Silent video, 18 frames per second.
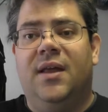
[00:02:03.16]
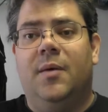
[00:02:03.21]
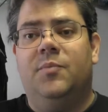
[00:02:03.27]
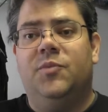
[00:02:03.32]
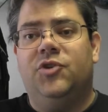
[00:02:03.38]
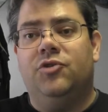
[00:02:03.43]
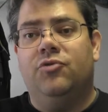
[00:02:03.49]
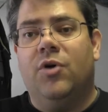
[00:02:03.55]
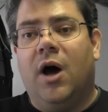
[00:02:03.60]

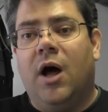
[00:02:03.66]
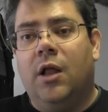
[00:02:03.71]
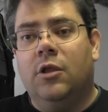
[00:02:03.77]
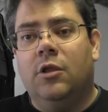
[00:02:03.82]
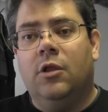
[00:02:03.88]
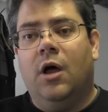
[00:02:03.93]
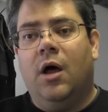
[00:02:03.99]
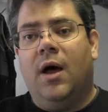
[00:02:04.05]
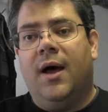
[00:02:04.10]
up to a
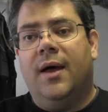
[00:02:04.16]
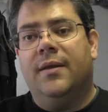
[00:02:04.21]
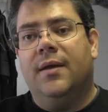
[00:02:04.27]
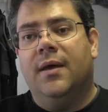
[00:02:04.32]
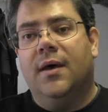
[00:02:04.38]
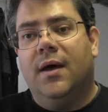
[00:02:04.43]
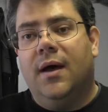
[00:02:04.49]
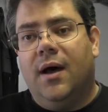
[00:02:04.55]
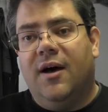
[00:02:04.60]
lot
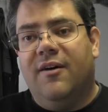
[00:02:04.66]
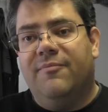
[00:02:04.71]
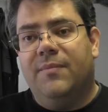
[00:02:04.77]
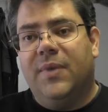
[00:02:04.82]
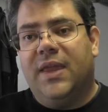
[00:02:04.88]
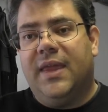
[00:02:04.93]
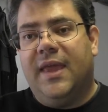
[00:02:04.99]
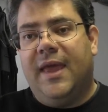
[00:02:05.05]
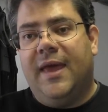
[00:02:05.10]
of
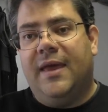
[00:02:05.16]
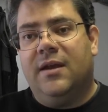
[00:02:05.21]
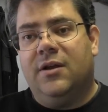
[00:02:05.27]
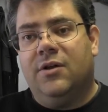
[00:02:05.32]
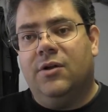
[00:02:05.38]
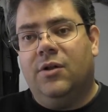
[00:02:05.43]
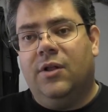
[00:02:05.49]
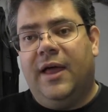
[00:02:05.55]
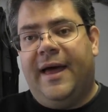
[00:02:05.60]

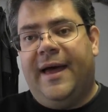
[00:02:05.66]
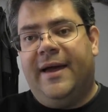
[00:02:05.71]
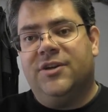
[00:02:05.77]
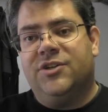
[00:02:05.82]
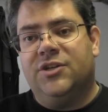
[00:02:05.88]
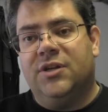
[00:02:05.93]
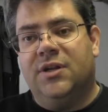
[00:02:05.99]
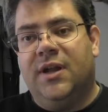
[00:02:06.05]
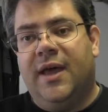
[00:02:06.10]
mechanical
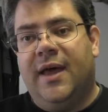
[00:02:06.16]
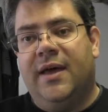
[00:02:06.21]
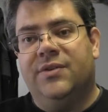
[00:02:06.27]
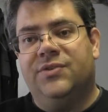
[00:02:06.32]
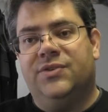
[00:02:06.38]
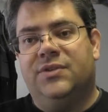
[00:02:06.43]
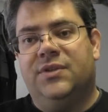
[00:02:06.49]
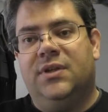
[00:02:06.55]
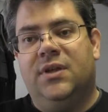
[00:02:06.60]
action
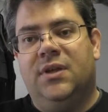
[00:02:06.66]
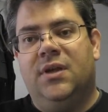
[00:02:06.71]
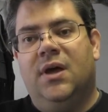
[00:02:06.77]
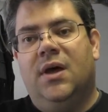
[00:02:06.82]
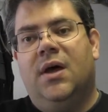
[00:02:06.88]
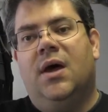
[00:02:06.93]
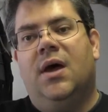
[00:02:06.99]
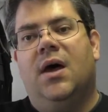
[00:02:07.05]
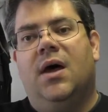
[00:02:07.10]
as the
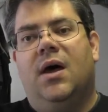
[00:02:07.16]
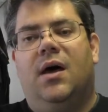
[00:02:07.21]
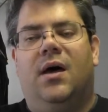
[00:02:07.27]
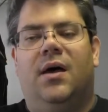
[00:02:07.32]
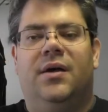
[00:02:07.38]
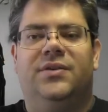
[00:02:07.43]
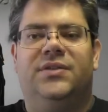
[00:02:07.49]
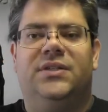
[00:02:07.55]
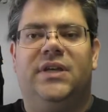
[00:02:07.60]

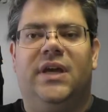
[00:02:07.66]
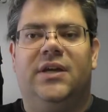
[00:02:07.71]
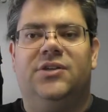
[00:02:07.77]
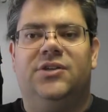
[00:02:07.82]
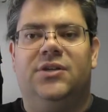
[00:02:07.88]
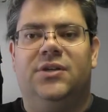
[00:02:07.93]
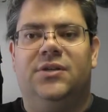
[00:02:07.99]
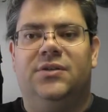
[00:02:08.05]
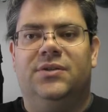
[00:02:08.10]
uh,
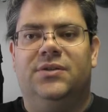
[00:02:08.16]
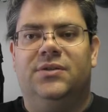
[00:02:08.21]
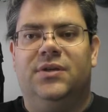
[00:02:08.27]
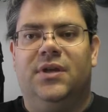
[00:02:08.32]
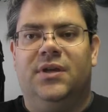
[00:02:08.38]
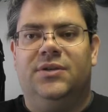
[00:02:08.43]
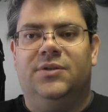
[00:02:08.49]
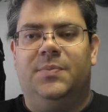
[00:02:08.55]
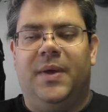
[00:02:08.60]
sections
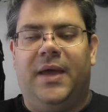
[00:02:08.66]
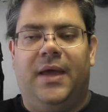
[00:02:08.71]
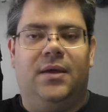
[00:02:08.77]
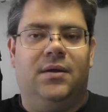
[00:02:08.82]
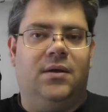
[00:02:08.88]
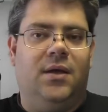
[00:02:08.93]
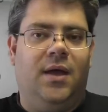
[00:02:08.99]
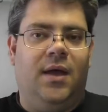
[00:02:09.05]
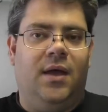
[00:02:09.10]

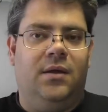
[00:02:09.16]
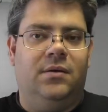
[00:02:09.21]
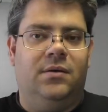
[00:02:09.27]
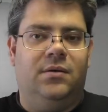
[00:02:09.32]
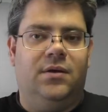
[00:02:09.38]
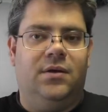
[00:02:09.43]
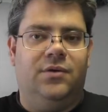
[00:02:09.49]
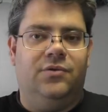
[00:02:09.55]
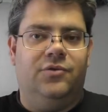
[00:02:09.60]
expand
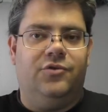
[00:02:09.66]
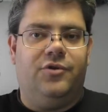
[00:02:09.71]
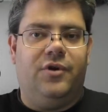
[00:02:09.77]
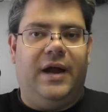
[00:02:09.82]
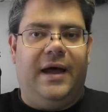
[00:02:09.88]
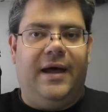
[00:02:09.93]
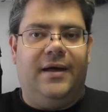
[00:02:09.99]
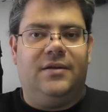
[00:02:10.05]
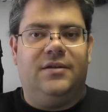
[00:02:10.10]
and
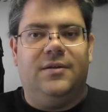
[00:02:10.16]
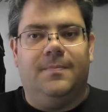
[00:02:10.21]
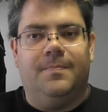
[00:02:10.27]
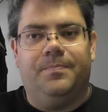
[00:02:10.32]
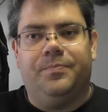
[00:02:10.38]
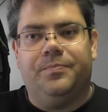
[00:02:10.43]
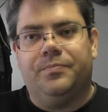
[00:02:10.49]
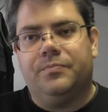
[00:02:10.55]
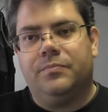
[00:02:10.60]
contract.
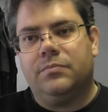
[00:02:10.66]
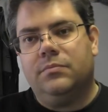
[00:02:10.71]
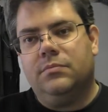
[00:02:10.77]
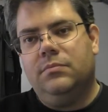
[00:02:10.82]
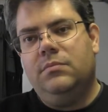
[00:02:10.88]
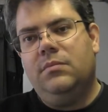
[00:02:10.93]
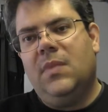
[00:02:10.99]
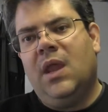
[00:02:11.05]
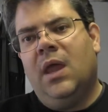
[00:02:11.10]

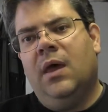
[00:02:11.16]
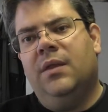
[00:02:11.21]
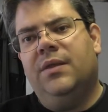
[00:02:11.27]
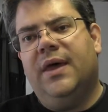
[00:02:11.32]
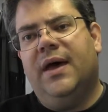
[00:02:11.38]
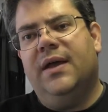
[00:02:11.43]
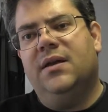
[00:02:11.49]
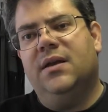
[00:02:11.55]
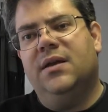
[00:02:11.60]
And
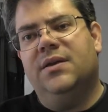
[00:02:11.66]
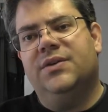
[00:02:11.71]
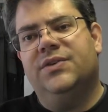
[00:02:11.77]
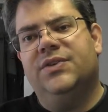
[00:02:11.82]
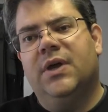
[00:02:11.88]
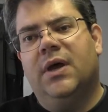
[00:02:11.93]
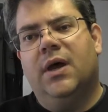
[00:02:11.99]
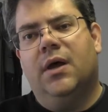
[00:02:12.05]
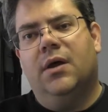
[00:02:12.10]
that
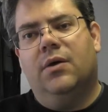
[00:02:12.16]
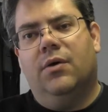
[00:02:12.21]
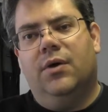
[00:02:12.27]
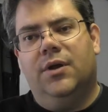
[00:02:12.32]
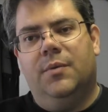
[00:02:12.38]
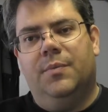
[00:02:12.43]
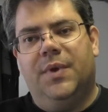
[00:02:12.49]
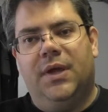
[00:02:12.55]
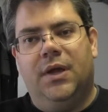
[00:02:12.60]
is
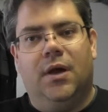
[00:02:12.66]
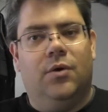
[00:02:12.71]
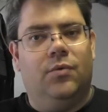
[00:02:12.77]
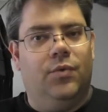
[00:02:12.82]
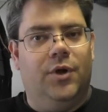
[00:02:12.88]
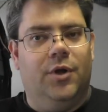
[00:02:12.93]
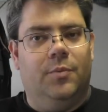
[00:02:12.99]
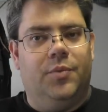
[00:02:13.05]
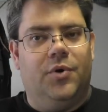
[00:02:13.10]
going to be a
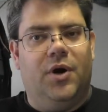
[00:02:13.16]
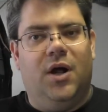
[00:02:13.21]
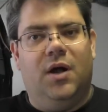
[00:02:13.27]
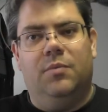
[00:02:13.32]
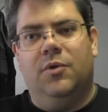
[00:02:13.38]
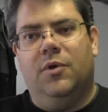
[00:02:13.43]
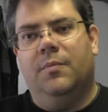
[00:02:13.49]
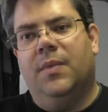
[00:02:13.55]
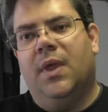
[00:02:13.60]
real
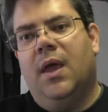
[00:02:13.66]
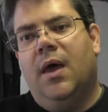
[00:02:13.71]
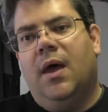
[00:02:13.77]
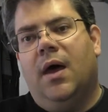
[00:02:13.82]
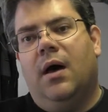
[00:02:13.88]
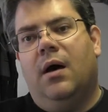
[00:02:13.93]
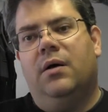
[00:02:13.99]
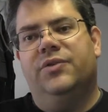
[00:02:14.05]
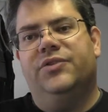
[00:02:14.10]
problem.
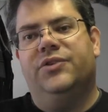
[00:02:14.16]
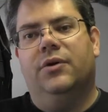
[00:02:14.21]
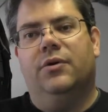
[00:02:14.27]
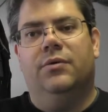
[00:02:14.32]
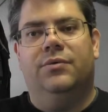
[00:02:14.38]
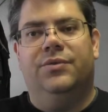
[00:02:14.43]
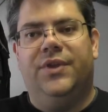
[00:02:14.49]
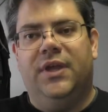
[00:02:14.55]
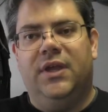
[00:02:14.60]

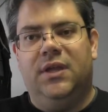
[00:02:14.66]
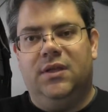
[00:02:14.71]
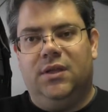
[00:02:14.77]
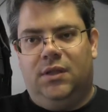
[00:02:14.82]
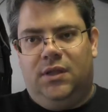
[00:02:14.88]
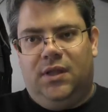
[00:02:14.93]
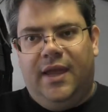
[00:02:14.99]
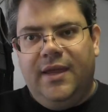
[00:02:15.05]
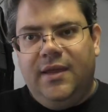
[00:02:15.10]
Also, the
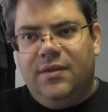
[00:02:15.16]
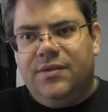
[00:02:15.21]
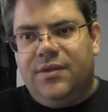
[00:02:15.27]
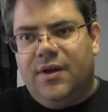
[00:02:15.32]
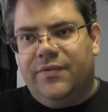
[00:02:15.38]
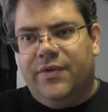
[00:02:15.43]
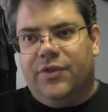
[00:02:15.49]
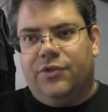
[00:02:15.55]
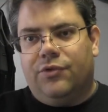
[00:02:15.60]
length
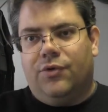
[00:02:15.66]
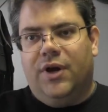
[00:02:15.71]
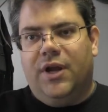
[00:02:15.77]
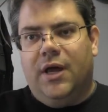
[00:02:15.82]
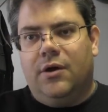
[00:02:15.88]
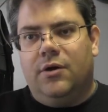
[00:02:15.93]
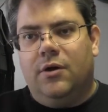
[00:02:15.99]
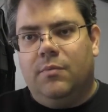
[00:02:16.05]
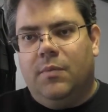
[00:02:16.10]
of a
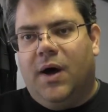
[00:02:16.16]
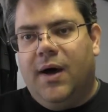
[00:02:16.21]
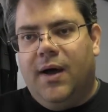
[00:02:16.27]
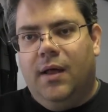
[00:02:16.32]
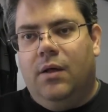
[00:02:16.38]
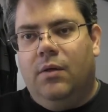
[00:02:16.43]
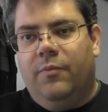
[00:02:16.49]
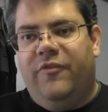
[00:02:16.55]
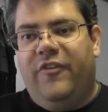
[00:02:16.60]
300
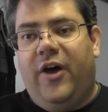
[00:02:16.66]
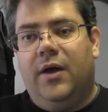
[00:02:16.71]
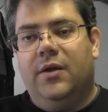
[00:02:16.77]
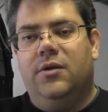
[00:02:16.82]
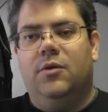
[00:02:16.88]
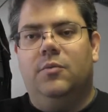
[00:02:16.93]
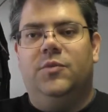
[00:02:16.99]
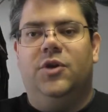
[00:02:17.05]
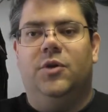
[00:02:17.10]
mile
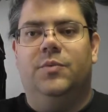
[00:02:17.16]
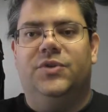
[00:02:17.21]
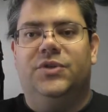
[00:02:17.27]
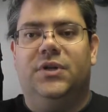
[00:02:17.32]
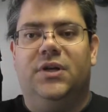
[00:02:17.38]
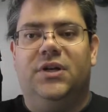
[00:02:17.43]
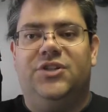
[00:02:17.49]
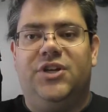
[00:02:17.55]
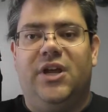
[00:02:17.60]
vacuum tube is
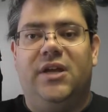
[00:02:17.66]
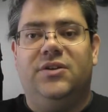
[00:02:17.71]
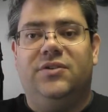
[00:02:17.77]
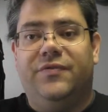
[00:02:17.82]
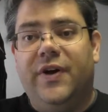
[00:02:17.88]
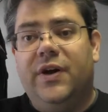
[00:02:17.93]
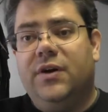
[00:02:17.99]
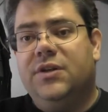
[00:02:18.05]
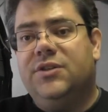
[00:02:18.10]
going to change
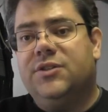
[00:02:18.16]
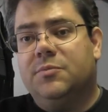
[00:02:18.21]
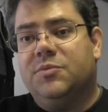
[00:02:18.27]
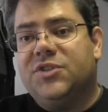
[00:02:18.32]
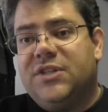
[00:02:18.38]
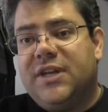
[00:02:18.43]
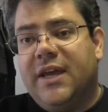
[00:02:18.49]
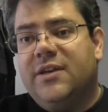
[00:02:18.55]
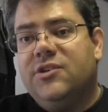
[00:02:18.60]
very
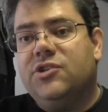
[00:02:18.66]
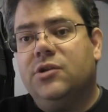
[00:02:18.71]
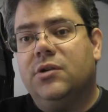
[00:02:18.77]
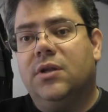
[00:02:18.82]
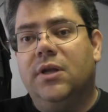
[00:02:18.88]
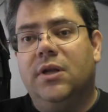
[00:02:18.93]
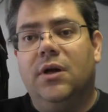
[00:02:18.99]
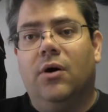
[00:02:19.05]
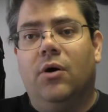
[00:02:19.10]

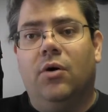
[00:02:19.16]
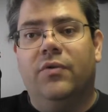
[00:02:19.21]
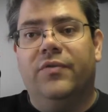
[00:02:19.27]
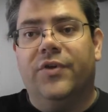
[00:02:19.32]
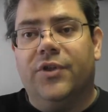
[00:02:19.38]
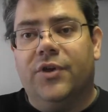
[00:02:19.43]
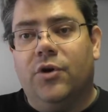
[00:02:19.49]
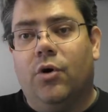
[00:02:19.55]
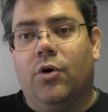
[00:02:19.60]
substantially
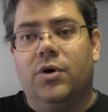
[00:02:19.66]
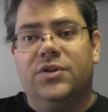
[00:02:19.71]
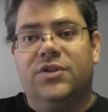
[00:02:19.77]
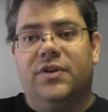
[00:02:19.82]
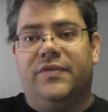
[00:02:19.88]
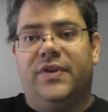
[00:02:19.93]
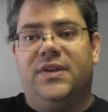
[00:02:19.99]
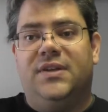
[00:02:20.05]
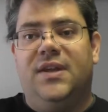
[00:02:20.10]
over the course
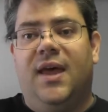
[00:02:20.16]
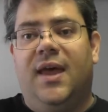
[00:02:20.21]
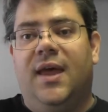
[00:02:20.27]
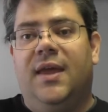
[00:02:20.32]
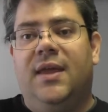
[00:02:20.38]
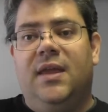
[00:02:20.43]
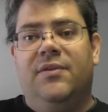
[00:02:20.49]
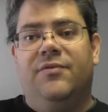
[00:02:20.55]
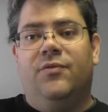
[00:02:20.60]
of a day,
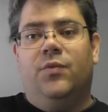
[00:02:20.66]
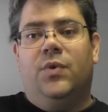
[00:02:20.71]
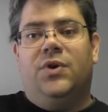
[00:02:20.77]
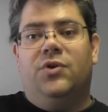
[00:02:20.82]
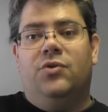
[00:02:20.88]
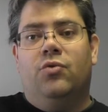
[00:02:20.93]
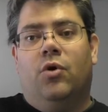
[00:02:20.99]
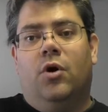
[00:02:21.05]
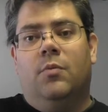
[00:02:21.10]
even
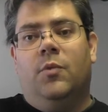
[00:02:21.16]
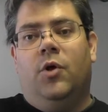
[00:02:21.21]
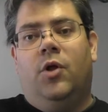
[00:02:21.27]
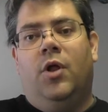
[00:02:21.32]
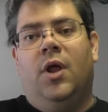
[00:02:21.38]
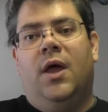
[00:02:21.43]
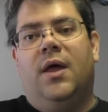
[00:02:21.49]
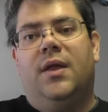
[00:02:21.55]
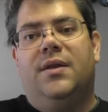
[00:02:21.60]
with
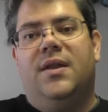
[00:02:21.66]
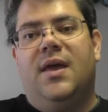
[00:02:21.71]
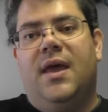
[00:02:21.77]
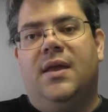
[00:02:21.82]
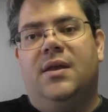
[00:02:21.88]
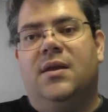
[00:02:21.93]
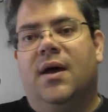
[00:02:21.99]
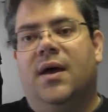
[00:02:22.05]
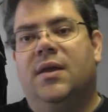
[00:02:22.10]
normal
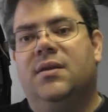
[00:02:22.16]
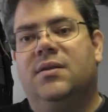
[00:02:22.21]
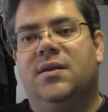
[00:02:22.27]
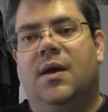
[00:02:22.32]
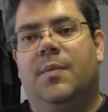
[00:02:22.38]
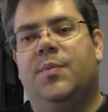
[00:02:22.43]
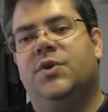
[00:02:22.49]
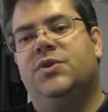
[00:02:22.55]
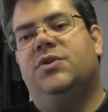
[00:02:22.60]
day night
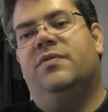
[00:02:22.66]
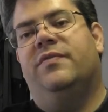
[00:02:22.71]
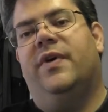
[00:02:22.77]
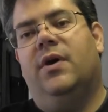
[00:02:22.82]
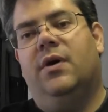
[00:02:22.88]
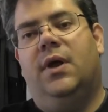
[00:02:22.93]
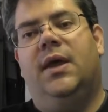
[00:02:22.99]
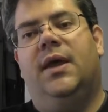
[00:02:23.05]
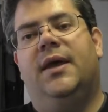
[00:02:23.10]
temperature
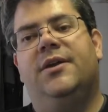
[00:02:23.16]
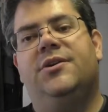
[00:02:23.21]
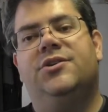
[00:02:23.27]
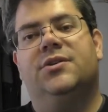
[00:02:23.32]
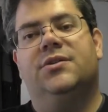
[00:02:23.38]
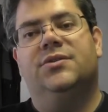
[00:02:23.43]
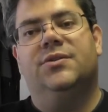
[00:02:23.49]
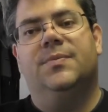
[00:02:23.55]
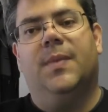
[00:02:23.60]

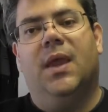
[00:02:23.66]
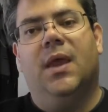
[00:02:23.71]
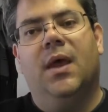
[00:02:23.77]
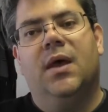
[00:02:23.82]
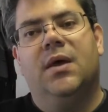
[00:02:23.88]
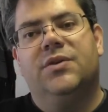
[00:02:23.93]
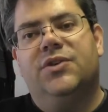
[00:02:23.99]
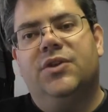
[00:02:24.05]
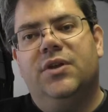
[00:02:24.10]
variations.
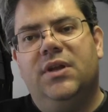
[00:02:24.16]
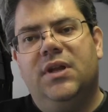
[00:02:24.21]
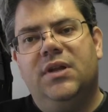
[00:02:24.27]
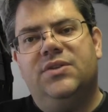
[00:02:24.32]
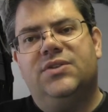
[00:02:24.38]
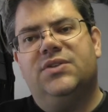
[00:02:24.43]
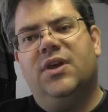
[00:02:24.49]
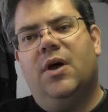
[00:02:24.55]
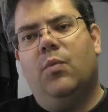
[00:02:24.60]
So, you
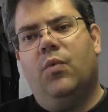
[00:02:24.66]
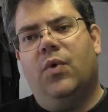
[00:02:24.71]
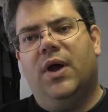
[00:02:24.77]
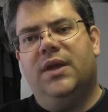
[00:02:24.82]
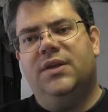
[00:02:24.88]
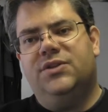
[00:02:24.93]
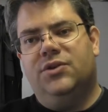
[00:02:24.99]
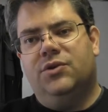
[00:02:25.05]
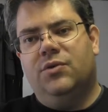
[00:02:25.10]
need some
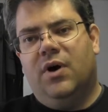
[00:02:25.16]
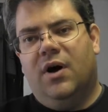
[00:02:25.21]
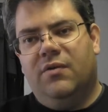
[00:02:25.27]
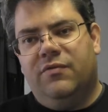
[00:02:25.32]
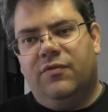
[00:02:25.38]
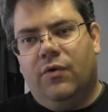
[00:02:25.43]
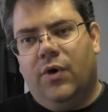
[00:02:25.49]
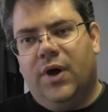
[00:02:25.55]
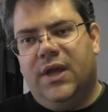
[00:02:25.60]
way to
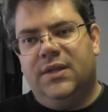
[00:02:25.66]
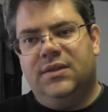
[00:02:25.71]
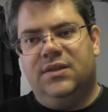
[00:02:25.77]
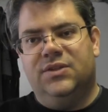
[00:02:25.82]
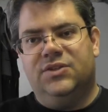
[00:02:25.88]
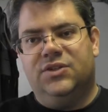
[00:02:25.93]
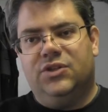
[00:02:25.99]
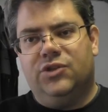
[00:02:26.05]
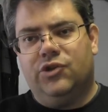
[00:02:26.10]
avoid
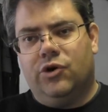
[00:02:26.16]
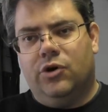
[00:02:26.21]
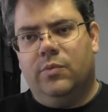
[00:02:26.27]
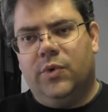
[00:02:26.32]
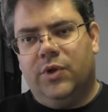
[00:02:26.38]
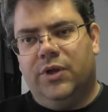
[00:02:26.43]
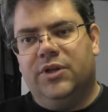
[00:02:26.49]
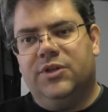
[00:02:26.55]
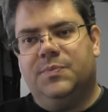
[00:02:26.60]
this
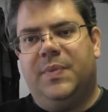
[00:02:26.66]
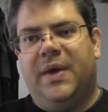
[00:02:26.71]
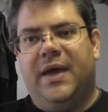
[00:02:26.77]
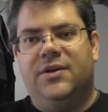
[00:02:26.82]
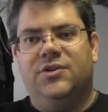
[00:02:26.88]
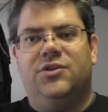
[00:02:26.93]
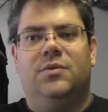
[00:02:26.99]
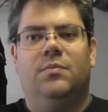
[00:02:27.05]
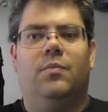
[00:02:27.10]
thermal
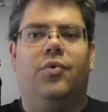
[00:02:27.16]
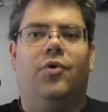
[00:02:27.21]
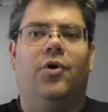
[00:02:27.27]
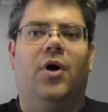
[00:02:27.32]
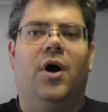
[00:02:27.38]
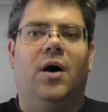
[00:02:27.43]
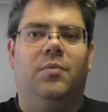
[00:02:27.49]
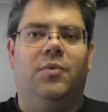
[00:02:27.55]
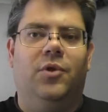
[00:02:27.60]
expansion
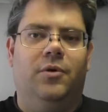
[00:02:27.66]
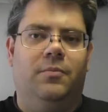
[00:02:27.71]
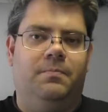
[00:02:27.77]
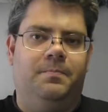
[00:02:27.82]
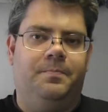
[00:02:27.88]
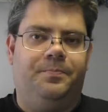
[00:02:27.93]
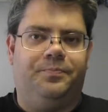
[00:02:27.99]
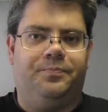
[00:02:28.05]
problem